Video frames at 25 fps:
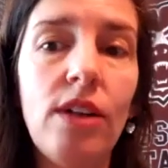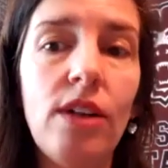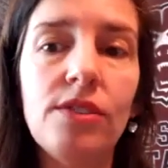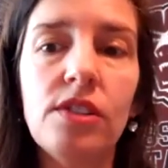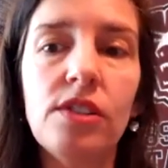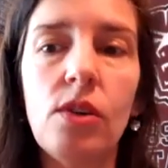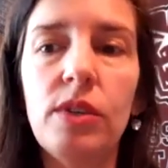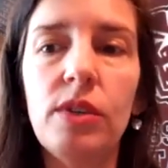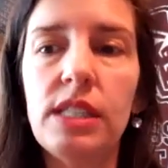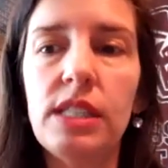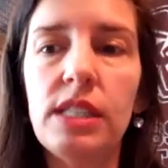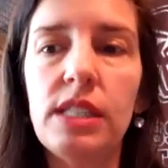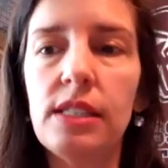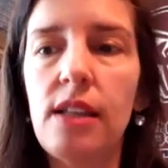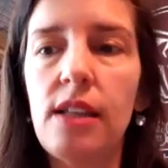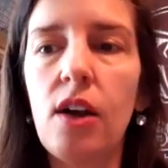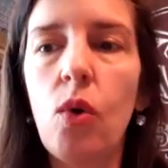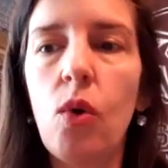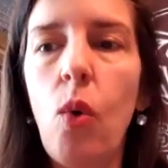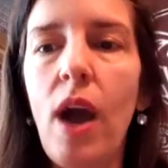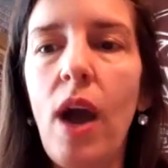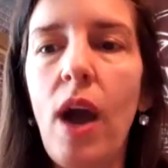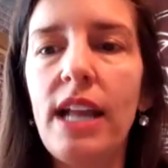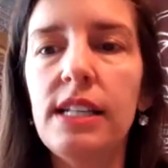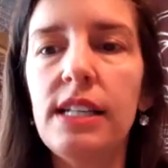So it's not
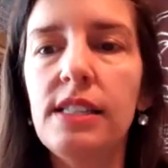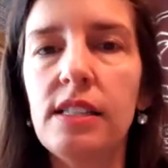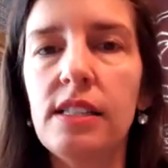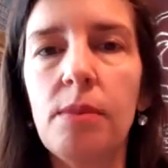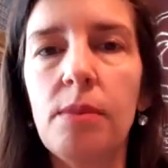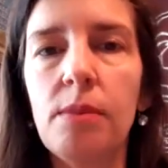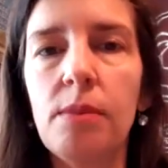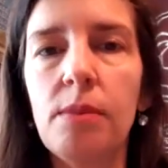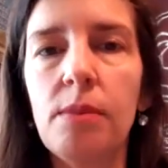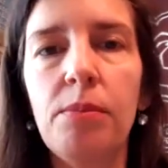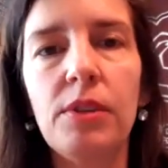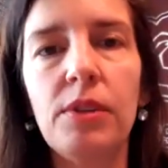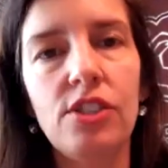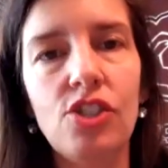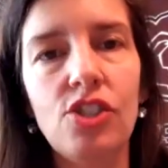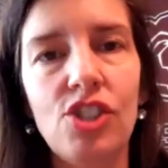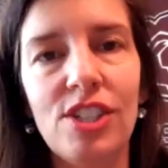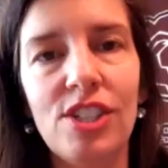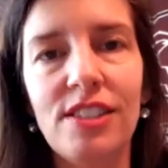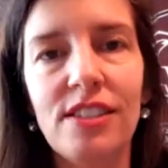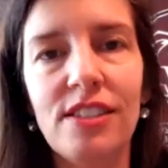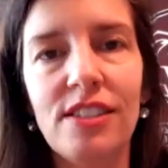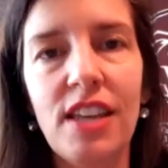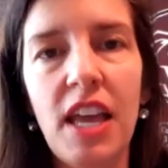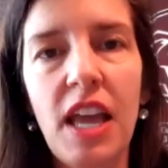quite as simple as
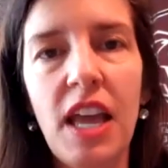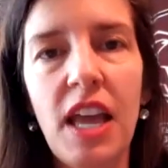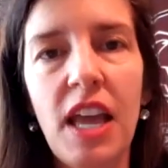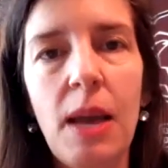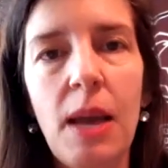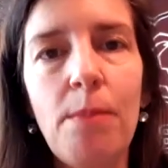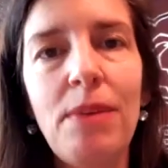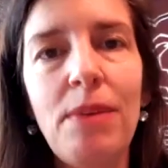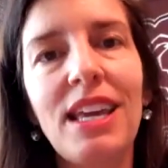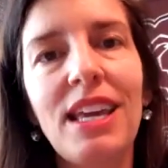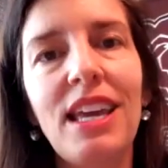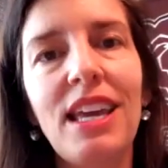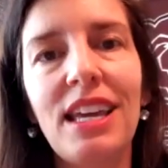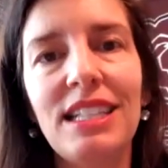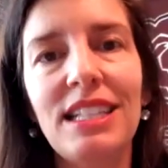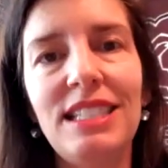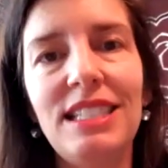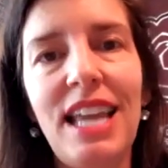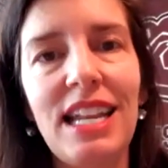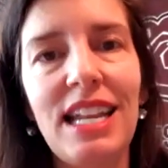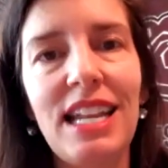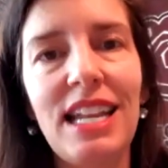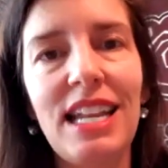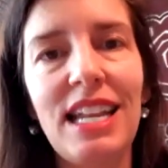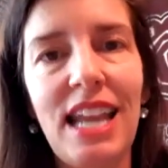just picking a
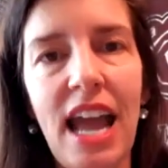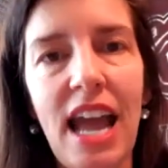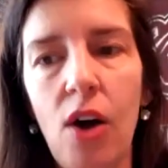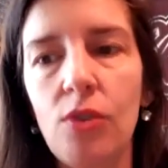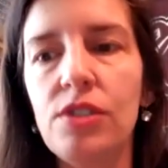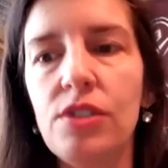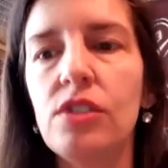date now.